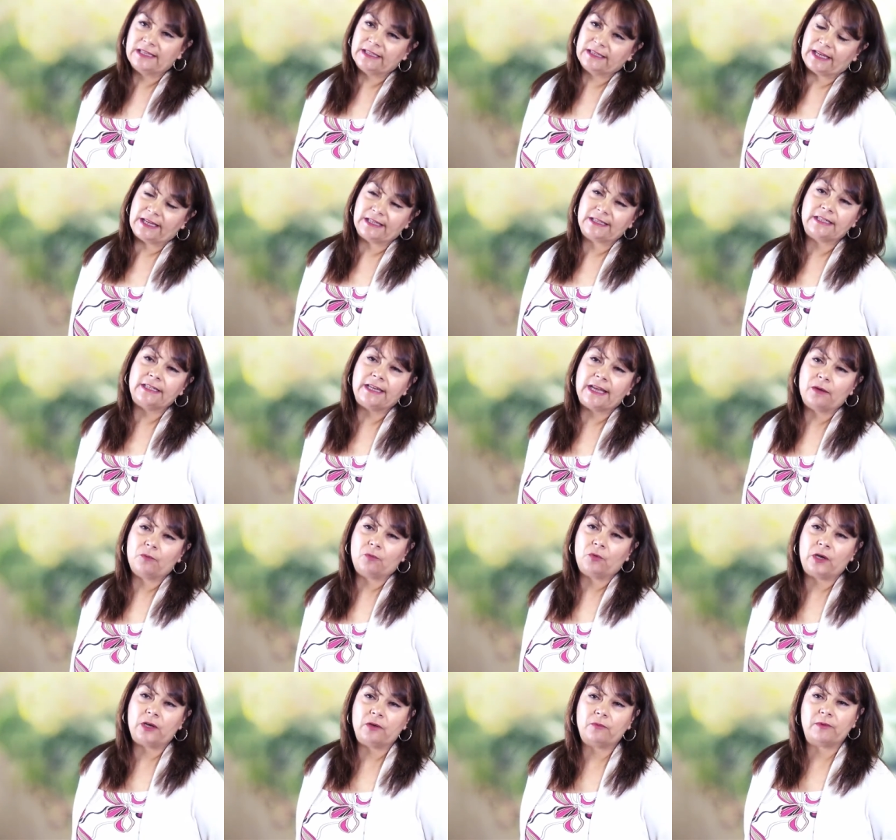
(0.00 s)
get to
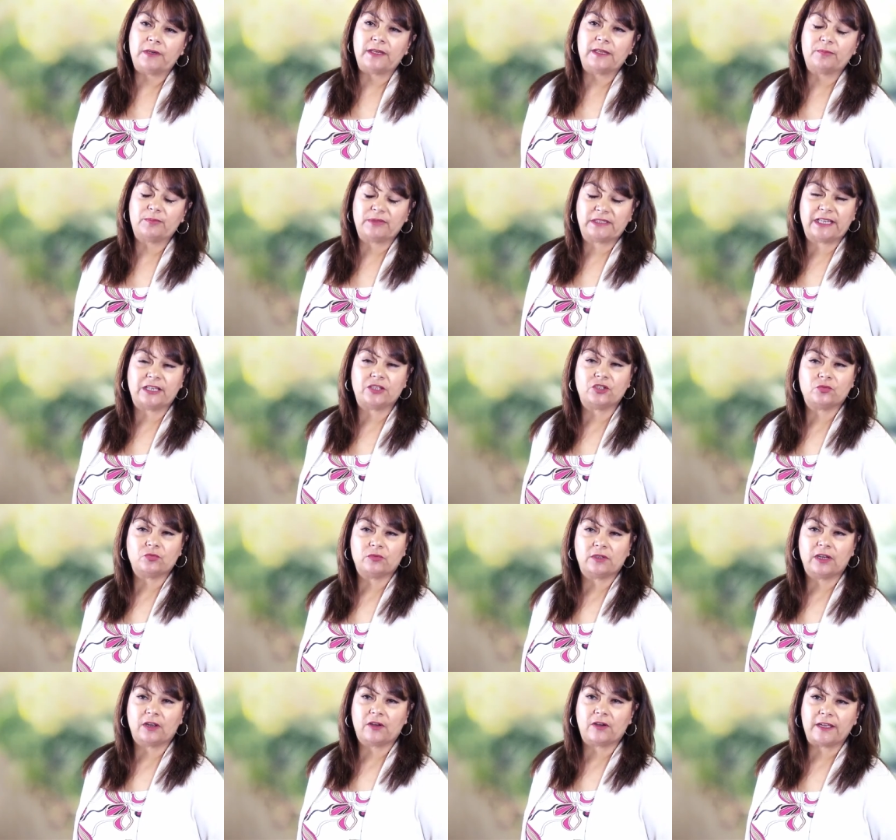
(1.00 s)
network with
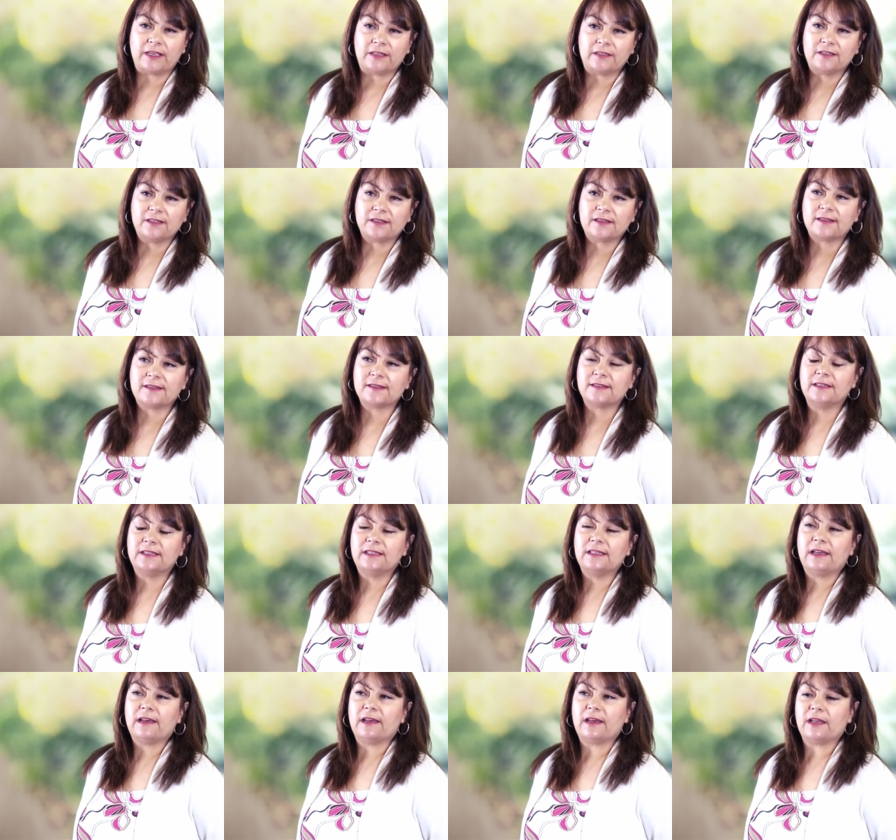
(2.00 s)
potential clients,
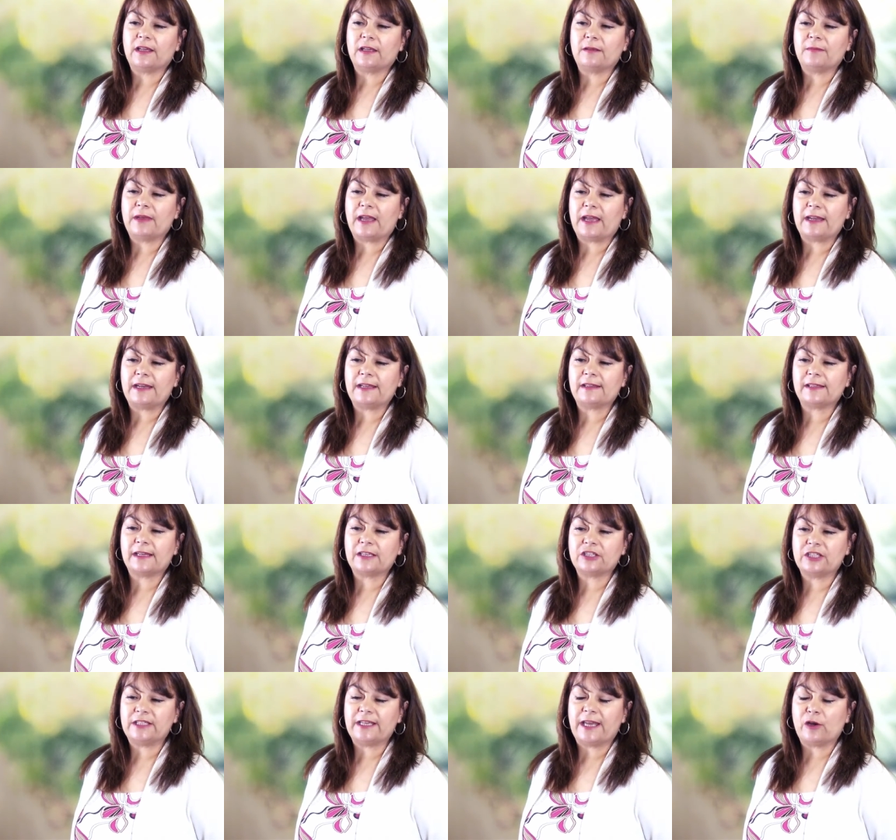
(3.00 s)
um, and it's
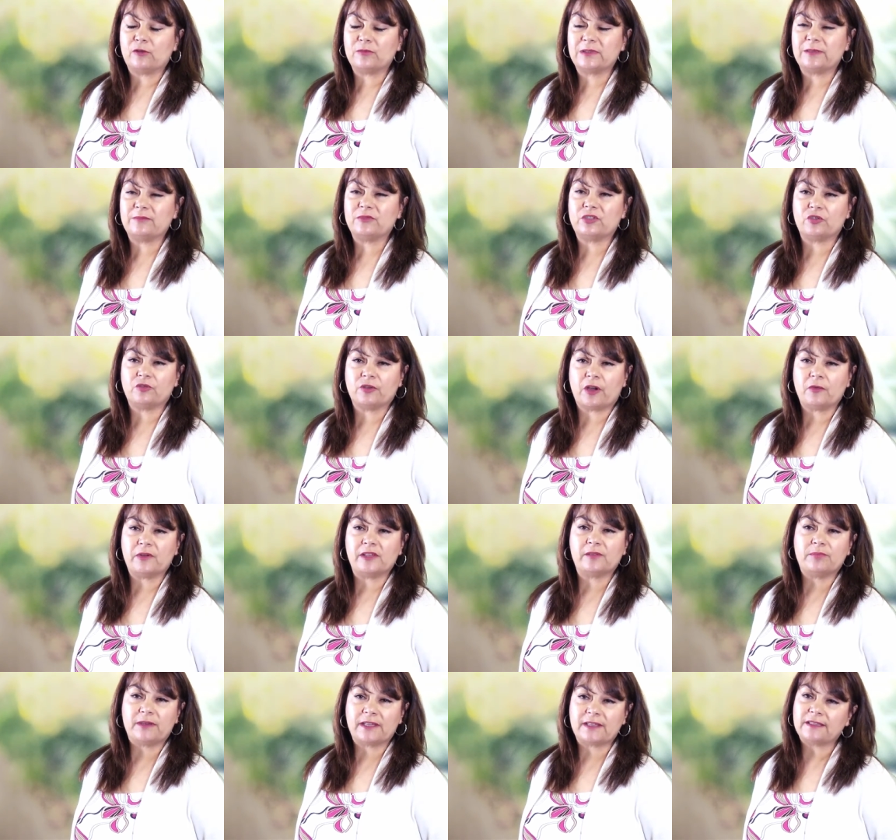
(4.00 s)
actually helped him to grow
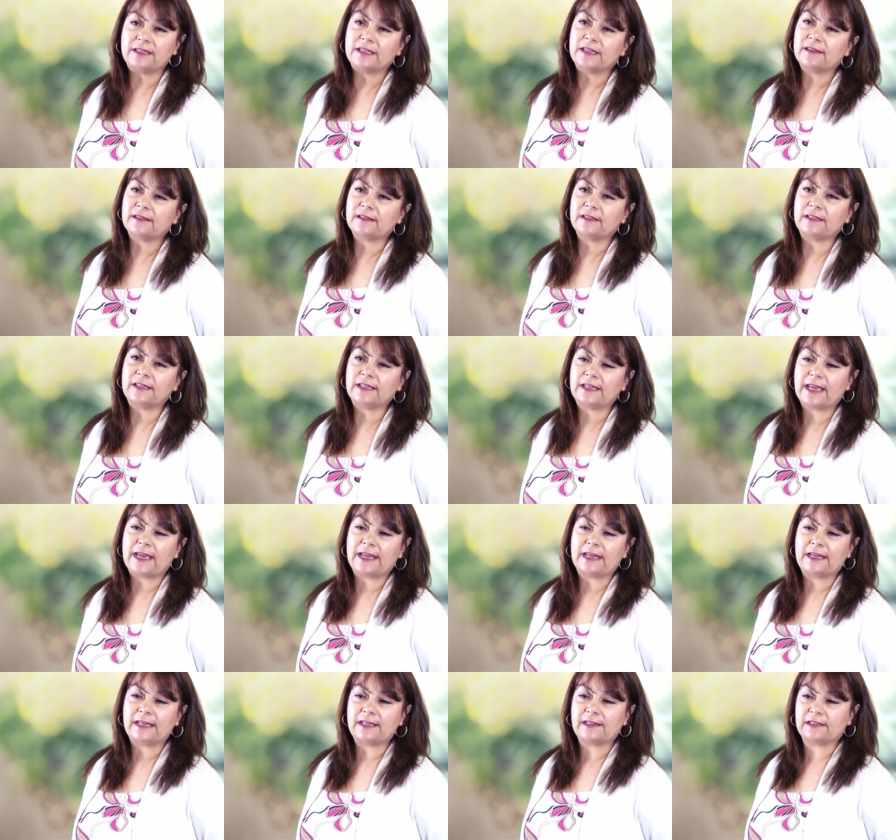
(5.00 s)
his business. And
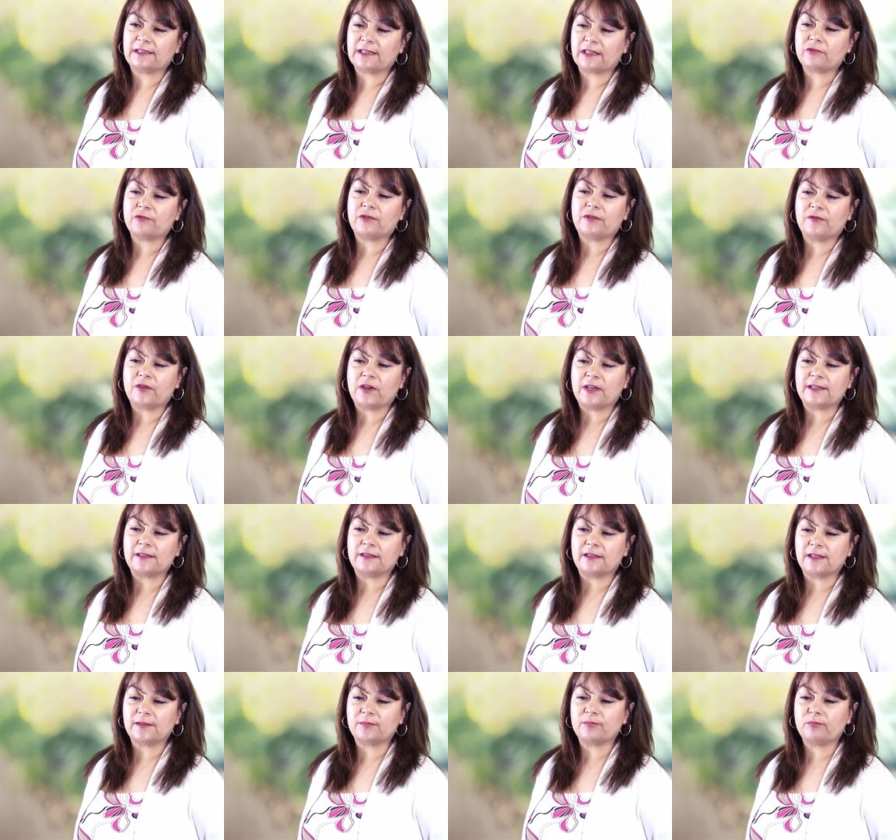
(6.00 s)
again, he's another advisor
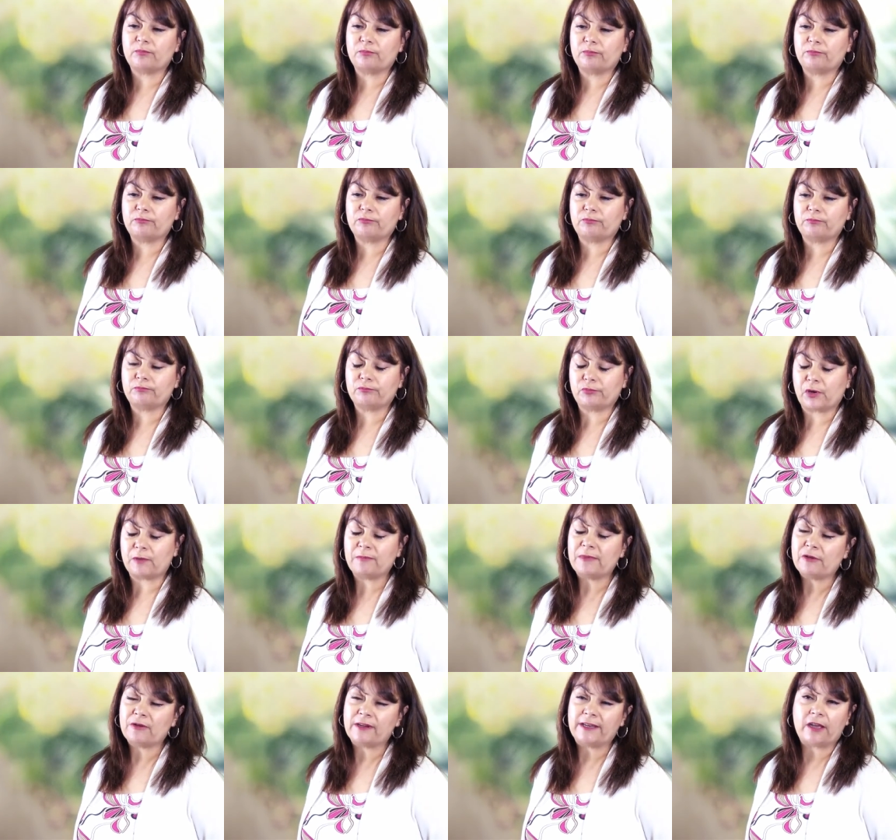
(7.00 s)
that's
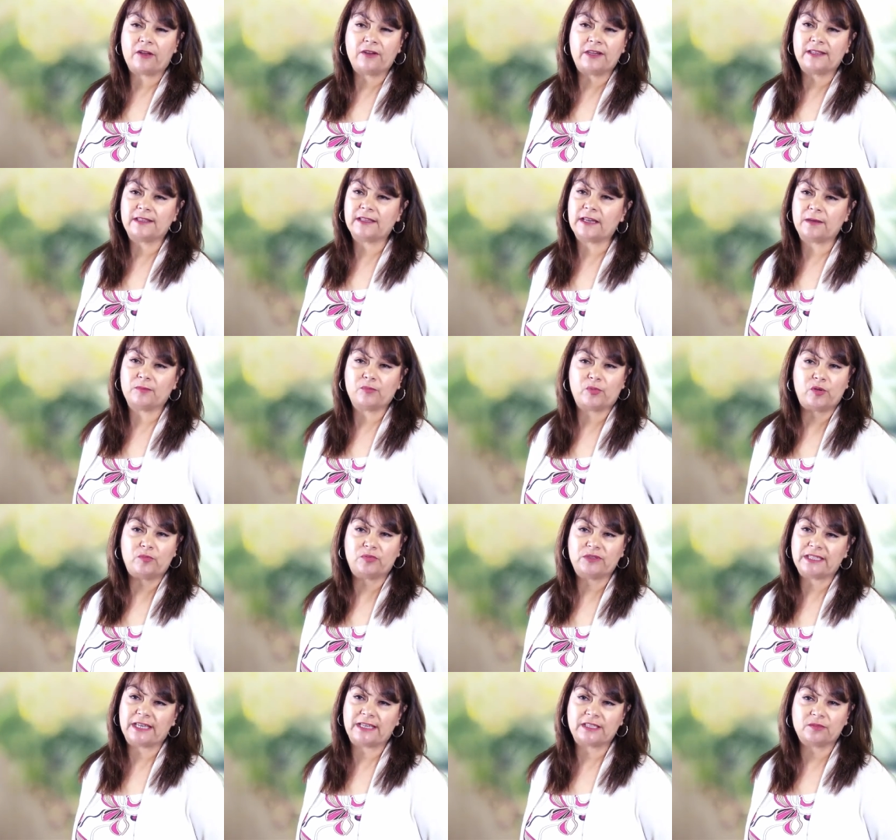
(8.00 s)
primarily only selling Pru
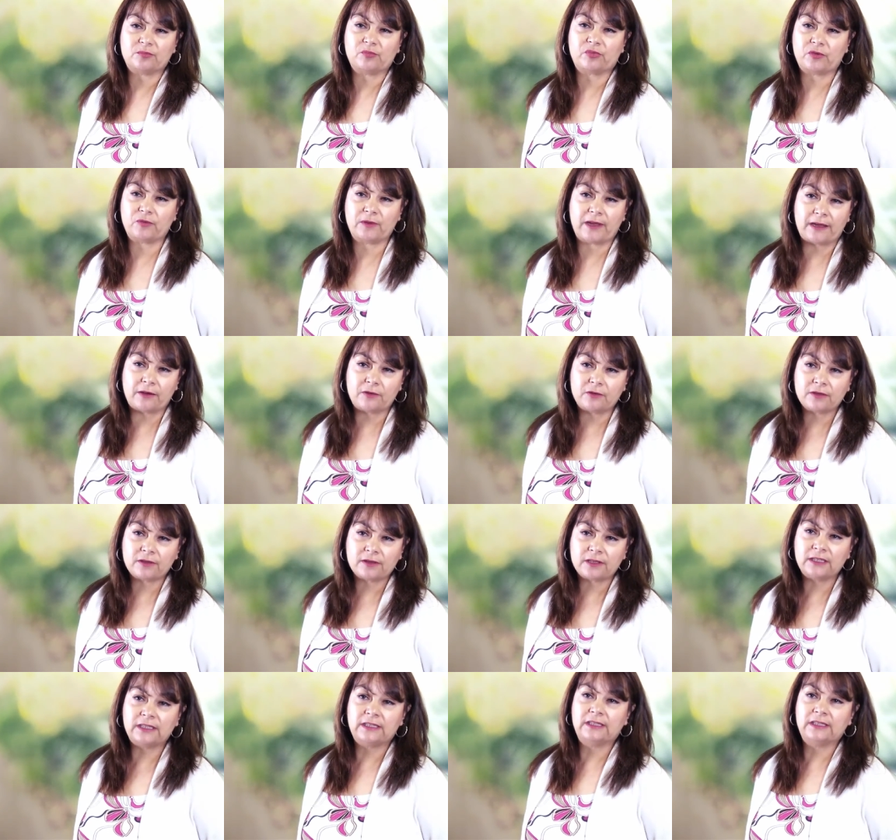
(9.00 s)
Protect and Pru Health,